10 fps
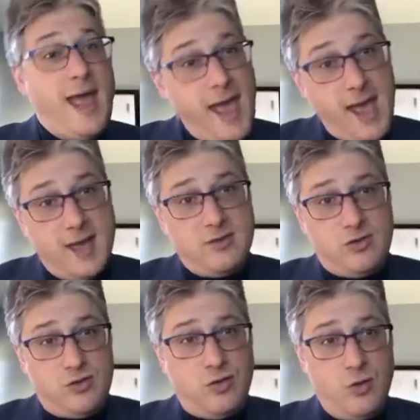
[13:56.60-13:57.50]
an
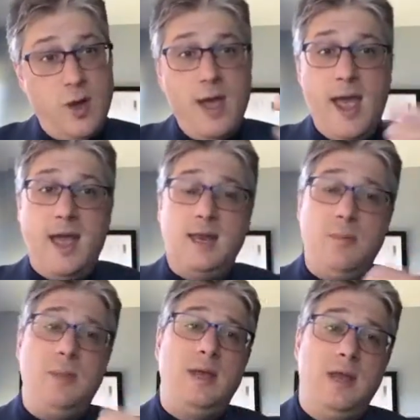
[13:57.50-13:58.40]

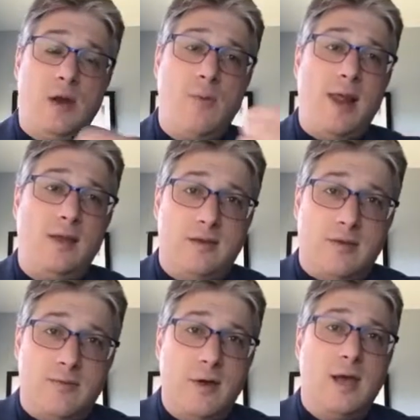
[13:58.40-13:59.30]
immediate
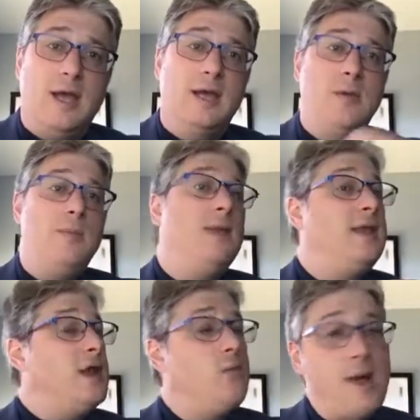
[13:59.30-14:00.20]
relative. An
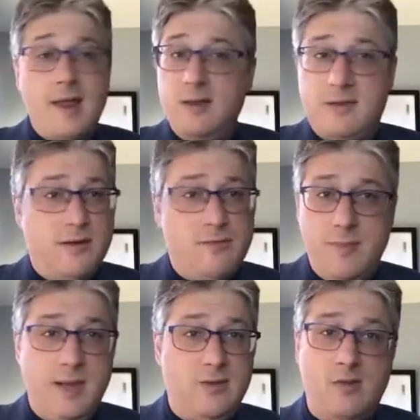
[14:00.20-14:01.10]
immediate relative
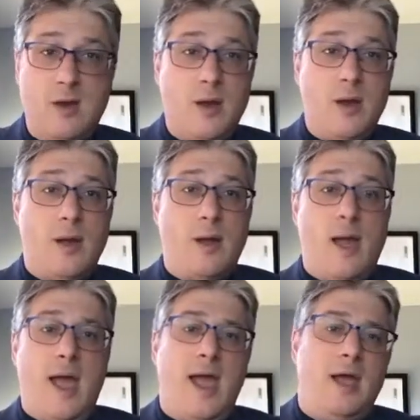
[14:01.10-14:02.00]
means
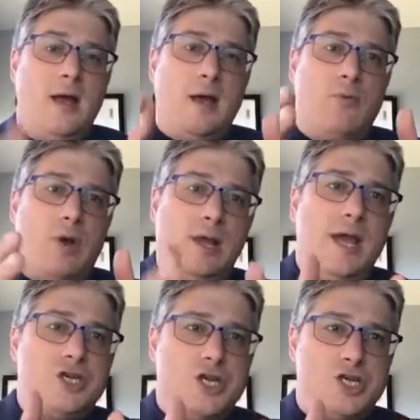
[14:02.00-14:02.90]
a
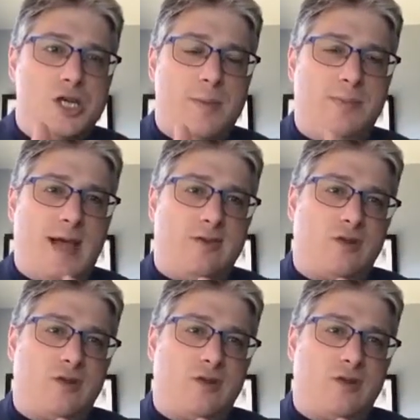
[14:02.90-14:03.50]
relationship that's